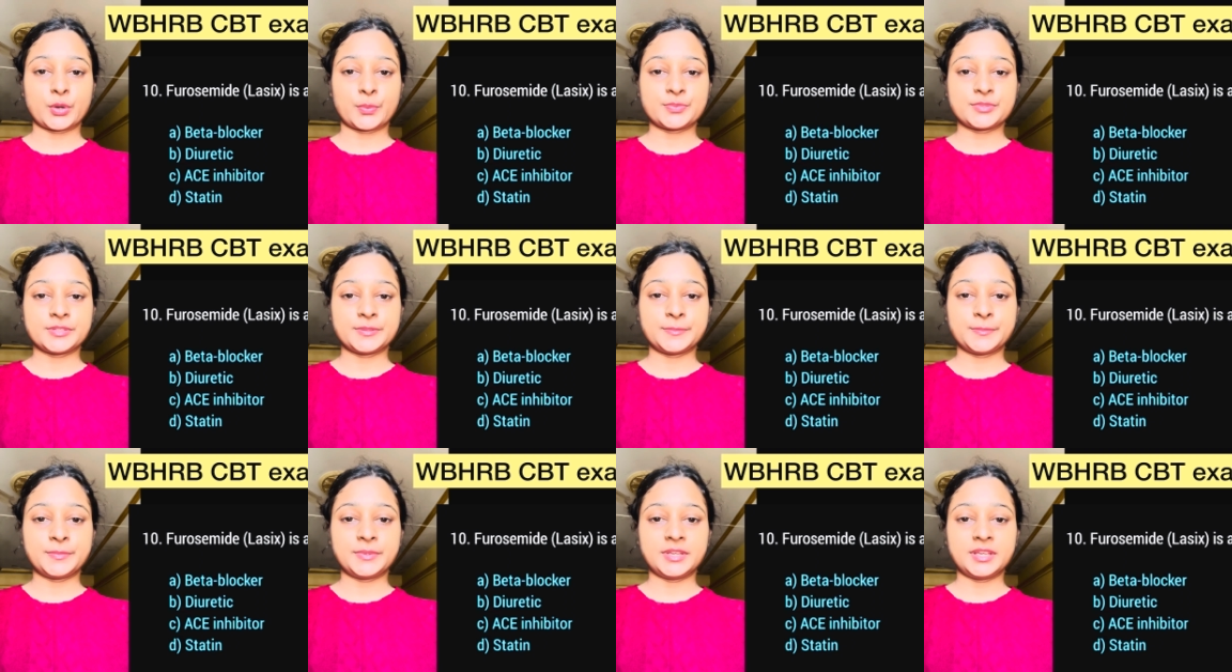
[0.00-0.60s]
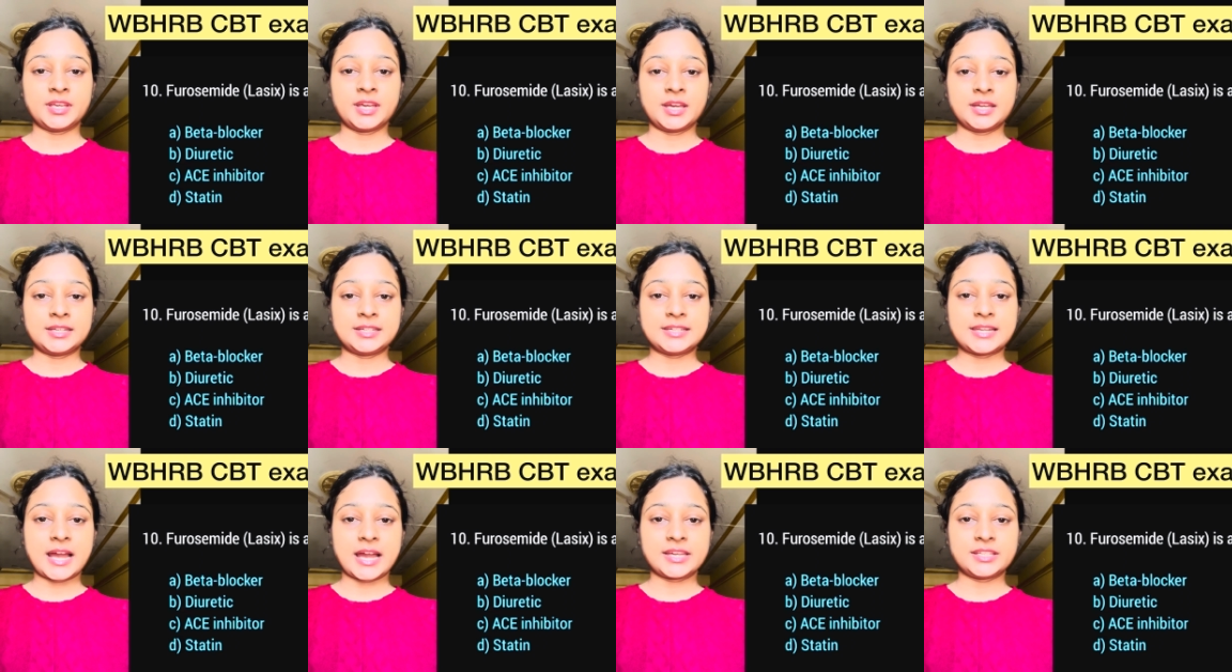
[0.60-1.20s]
option B,
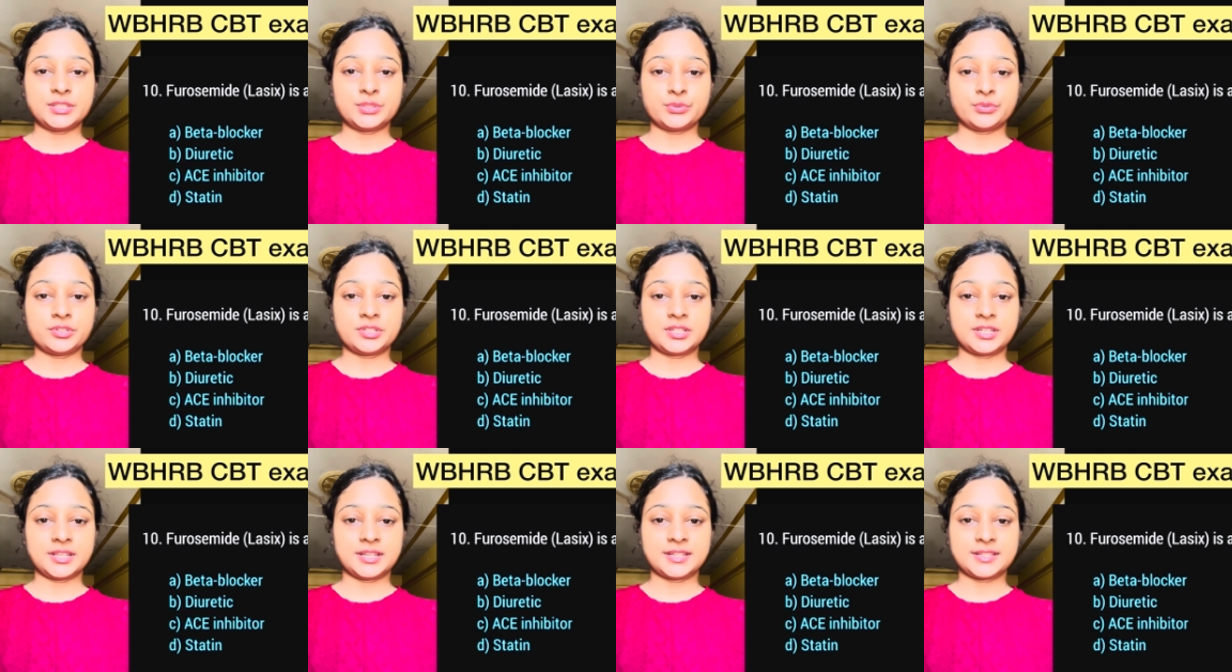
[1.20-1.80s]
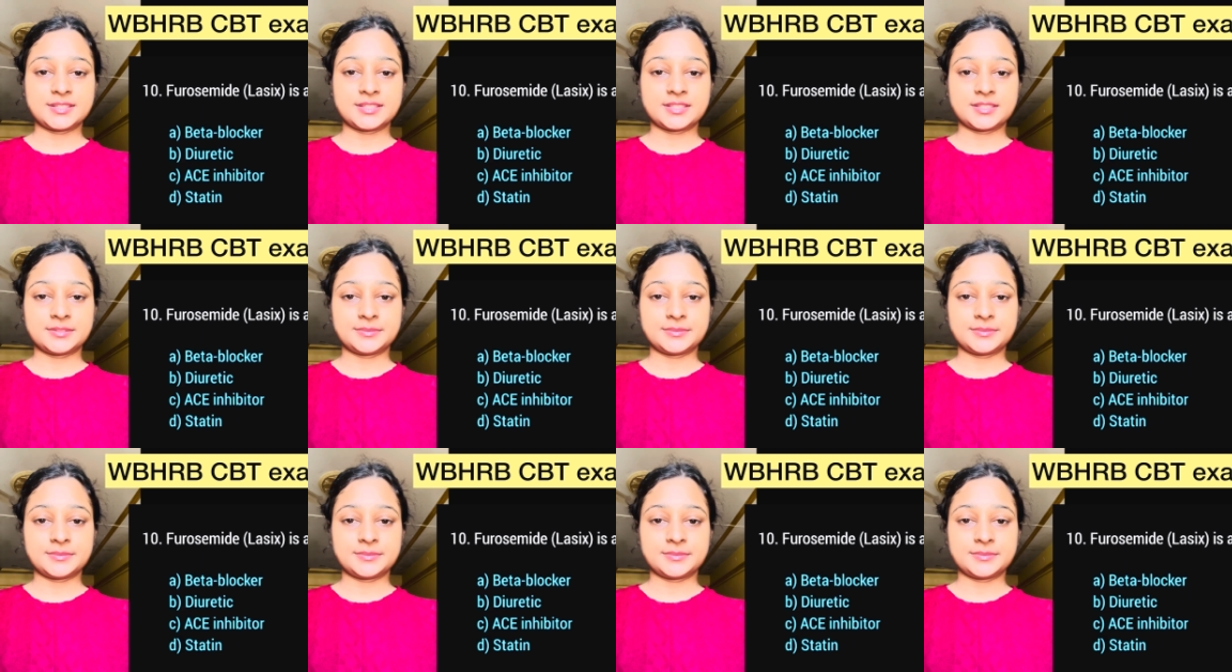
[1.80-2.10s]
diuretics.